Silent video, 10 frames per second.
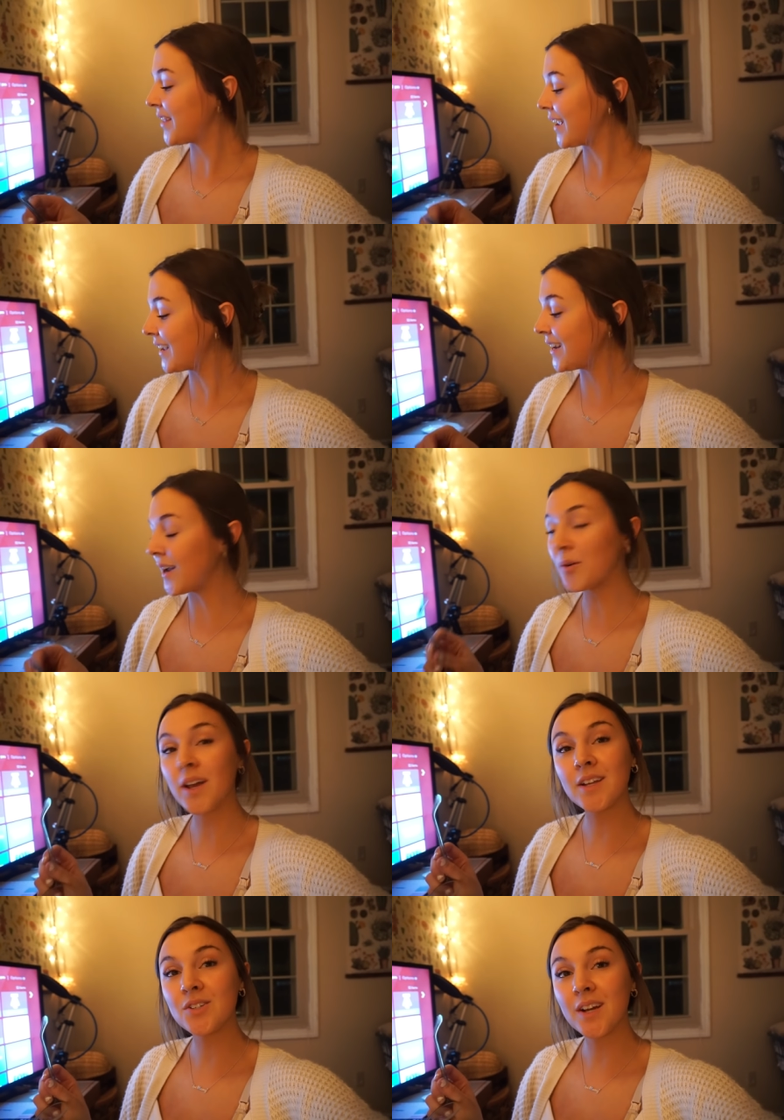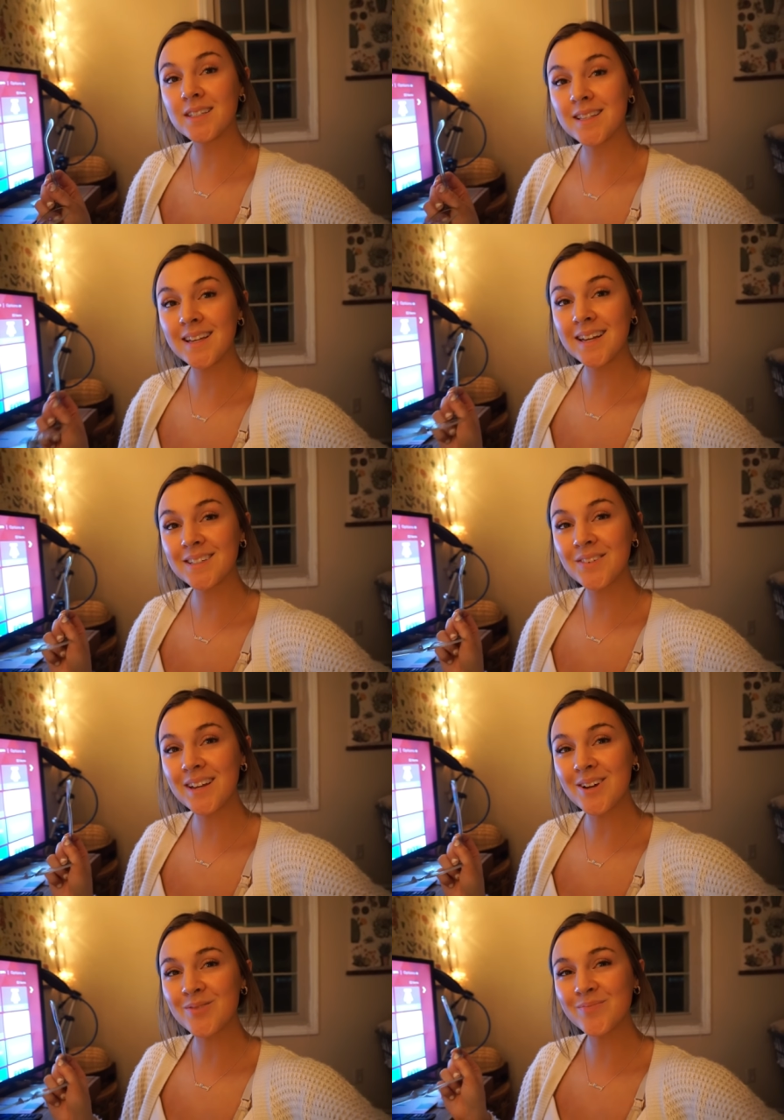And I will catch you guys in the next
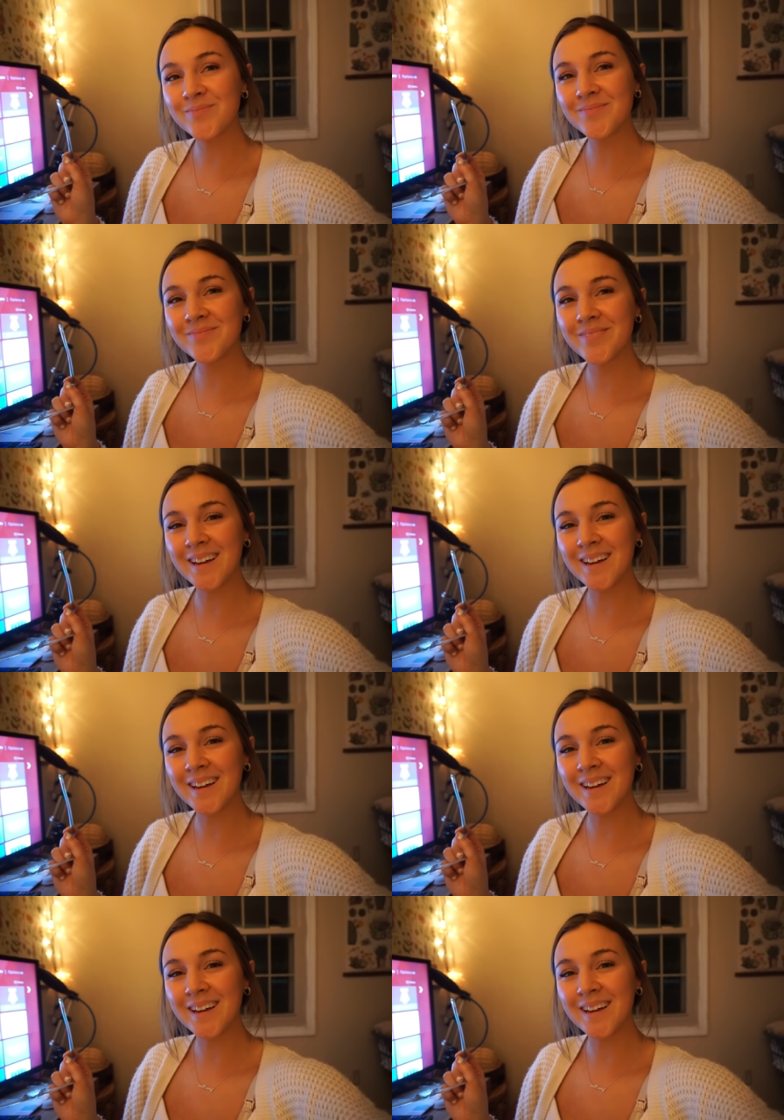video. Bye,